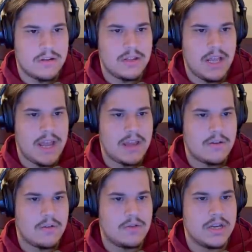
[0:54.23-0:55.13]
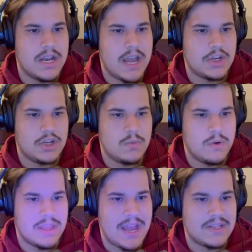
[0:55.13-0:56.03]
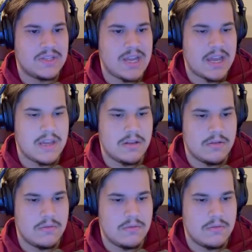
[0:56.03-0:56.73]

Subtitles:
like connection with that second